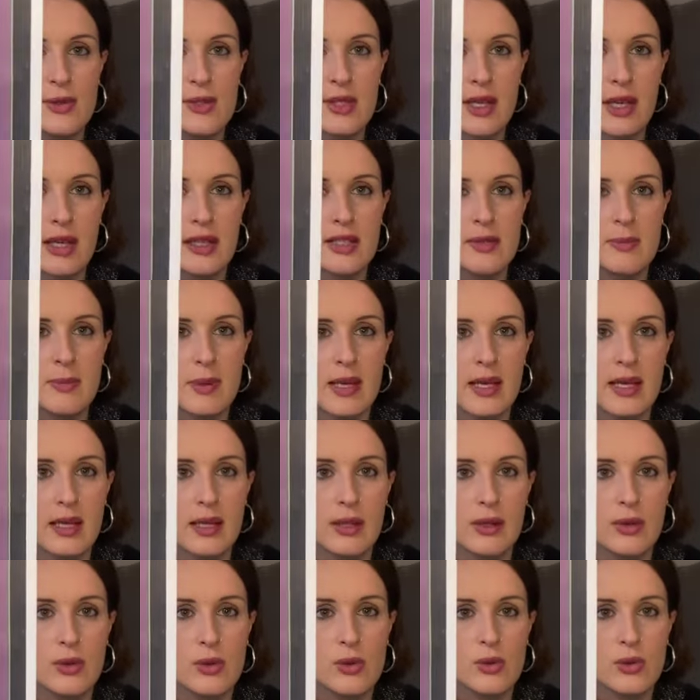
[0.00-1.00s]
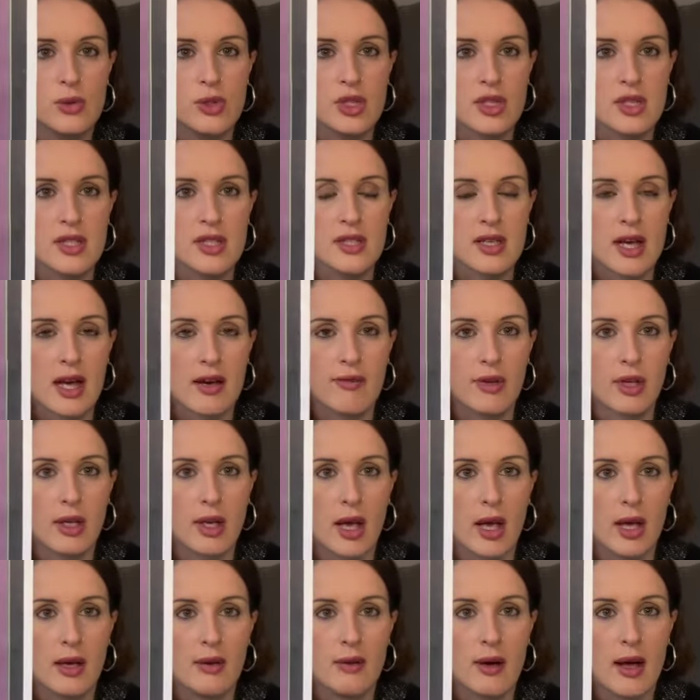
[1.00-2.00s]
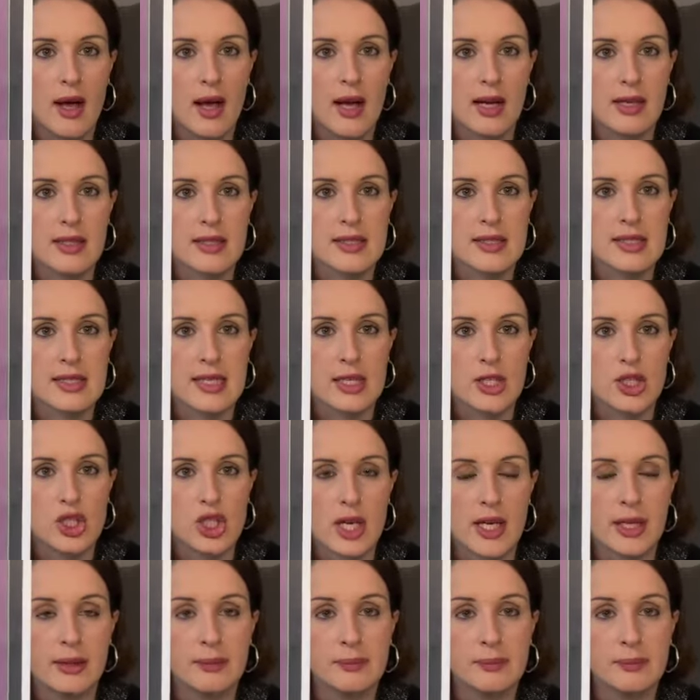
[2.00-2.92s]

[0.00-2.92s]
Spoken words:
going to be gorgeous to have a go at stitching.